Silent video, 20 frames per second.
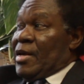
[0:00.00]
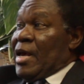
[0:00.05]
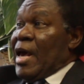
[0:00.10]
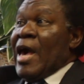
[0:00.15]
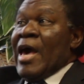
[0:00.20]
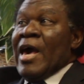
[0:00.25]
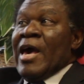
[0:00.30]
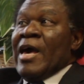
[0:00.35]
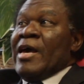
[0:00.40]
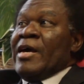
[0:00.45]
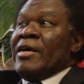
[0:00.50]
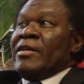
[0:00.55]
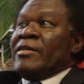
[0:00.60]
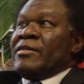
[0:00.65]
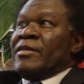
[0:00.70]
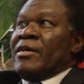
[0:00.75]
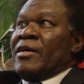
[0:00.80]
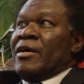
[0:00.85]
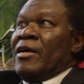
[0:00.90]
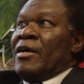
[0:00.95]

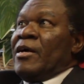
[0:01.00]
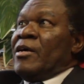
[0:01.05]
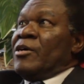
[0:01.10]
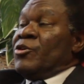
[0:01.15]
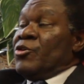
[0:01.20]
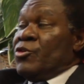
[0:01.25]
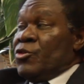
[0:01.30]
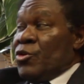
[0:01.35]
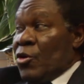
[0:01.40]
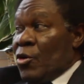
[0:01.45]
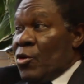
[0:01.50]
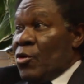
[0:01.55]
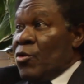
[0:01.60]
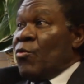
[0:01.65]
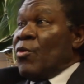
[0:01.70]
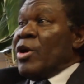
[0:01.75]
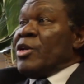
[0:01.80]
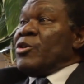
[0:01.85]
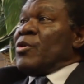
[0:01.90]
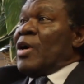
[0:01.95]
And
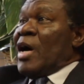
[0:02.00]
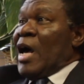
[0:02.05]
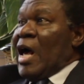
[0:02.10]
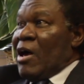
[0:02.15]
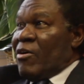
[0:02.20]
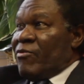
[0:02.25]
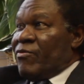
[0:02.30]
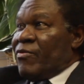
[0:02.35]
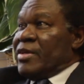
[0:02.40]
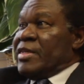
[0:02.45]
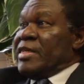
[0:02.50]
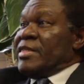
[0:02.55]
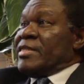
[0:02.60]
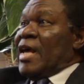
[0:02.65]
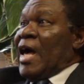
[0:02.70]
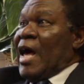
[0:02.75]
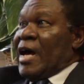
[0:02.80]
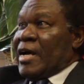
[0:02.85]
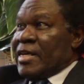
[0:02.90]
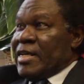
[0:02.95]
when you have this
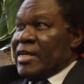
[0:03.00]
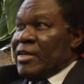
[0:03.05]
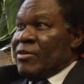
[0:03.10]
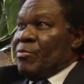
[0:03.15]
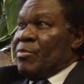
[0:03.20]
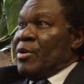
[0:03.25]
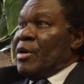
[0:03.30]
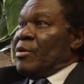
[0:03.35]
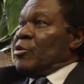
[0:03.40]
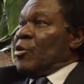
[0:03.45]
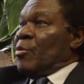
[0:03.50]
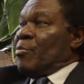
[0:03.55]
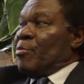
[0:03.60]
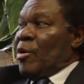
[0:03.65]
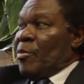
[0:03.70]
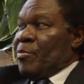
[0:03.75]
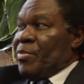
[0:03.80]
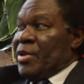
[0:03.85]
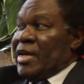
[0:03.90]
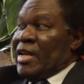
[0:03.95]
acne,
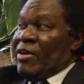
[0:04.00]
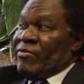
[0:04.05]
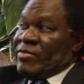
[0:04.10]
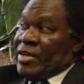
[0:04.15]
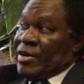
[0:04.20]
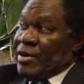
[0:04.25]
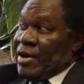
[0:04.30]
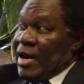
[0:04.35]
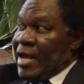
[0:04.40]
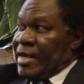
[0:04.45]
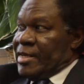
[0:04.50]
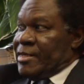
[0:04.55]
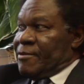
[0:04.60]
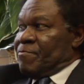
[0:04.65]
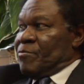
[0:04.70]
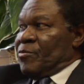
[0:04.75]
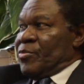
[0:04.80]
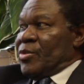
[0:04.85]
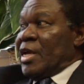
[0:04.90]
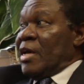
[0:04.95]
popping left and right
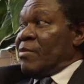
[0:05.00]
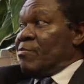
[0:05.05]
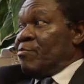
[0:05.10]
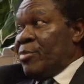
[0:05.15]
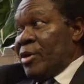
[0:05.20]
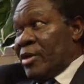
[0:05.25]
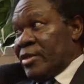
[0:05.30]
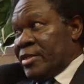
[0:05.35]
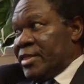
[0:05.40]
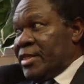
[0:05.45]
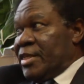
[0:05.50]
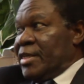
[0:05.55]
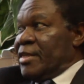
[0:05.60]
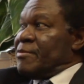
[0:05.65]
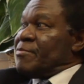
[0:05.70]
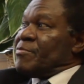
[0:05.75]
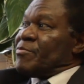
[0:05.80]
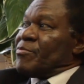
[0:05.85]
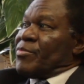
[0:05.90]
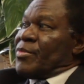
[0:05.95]
and
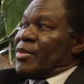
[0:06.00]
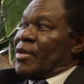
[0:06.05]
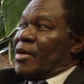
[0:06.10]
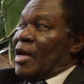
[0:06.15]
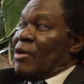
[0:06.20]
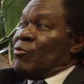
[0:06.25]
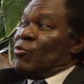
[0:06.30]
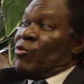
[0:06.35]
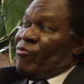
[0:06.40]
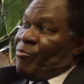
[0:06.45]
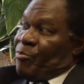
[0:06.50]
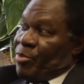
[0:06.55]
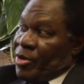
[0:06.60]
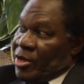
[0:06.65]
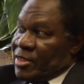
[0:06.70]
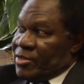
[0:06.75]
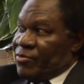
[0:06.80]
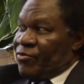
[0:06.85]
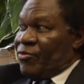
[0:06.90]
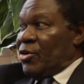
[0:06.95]
bursting, and with
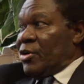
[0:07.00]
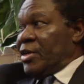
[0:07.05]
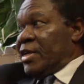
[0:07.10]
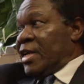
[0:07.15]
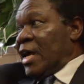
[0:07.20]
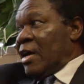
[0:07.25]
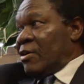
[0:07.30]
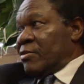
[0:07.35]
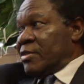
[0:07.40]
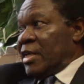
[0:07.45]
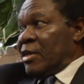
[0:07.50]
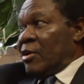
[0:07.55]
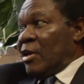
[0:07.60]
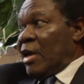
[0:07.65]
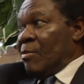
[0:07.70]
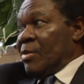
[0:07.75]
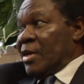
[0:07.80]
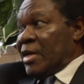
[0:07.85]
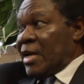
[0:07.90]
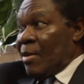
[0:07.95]
pus falling out
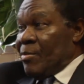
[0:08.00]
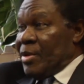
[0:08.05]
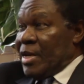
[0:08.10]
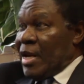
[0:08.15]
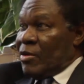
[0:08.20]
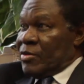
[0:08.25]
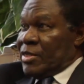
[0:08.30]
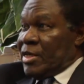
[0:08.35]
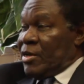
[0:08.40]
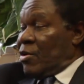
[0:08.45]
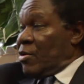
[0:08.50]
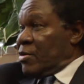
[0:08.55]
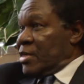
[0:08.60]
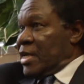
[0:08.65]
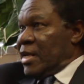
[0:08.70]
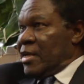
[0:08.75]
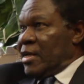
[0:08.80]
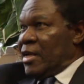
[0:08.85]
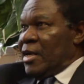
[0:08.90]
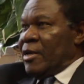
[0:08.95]
and coming out and all that,